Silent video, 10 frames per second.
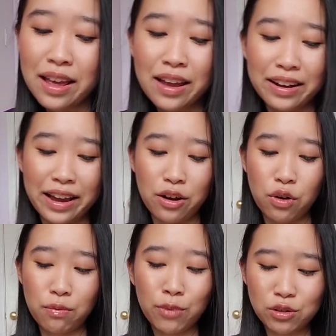Now,
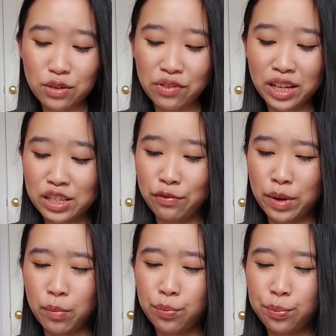most of these have
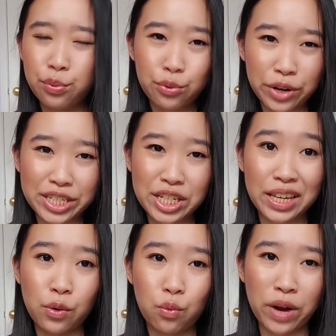been pretty
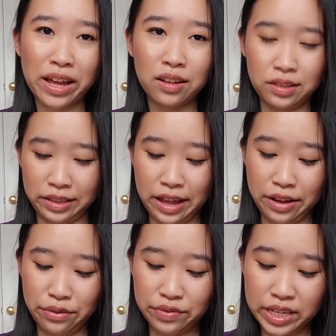well
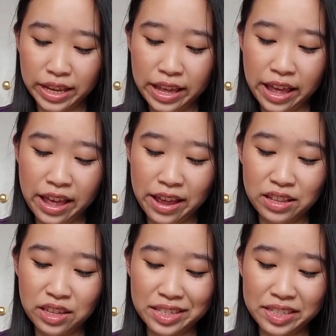loved, and
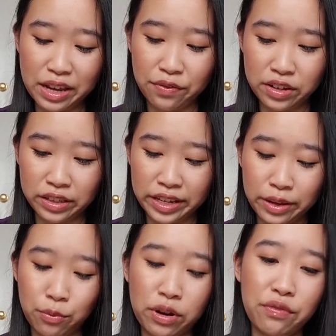this is definitely
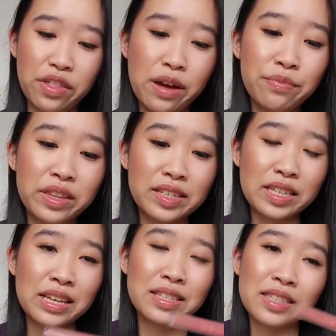one of them. This
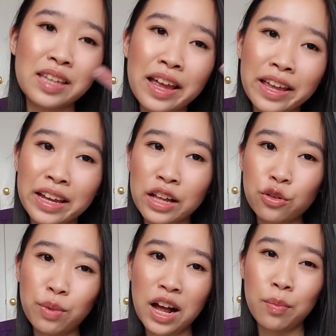is a
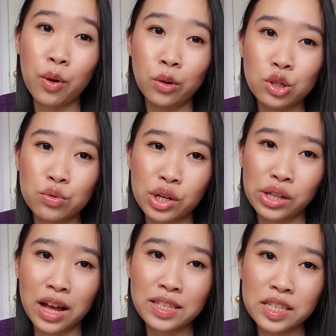Colourpop Ultra
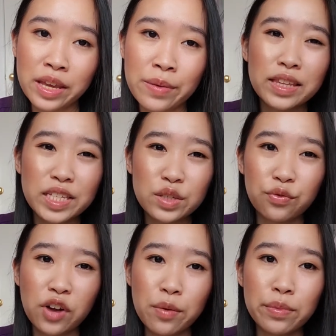Glossy. This is
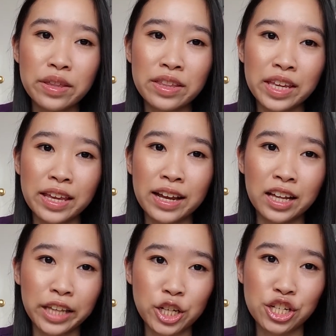from the
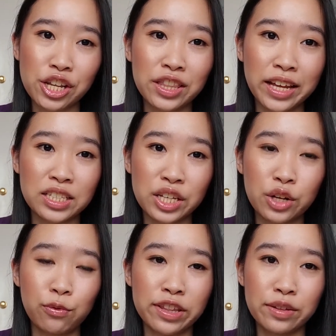collection they did
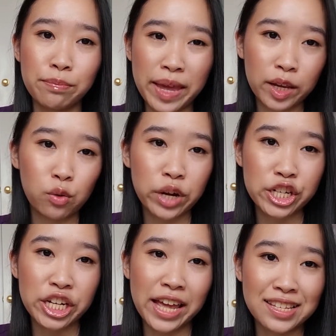with
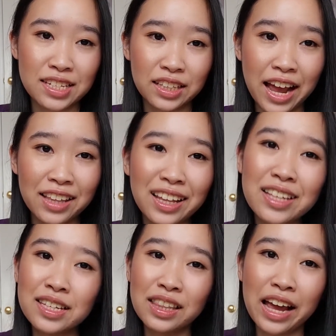Make-A-Wish and Delilah.
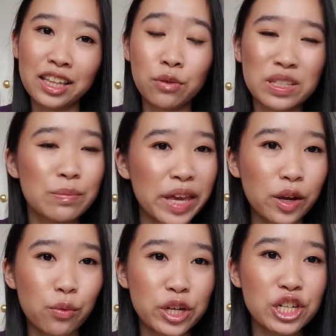Delilah was a
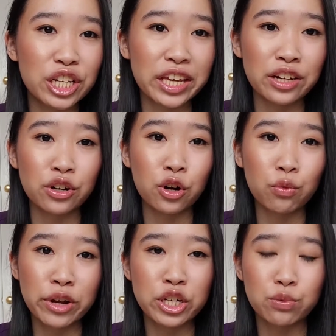Make-A-Wish kid, and her
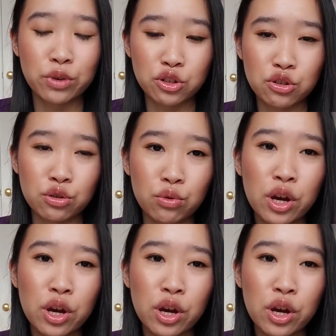wish was to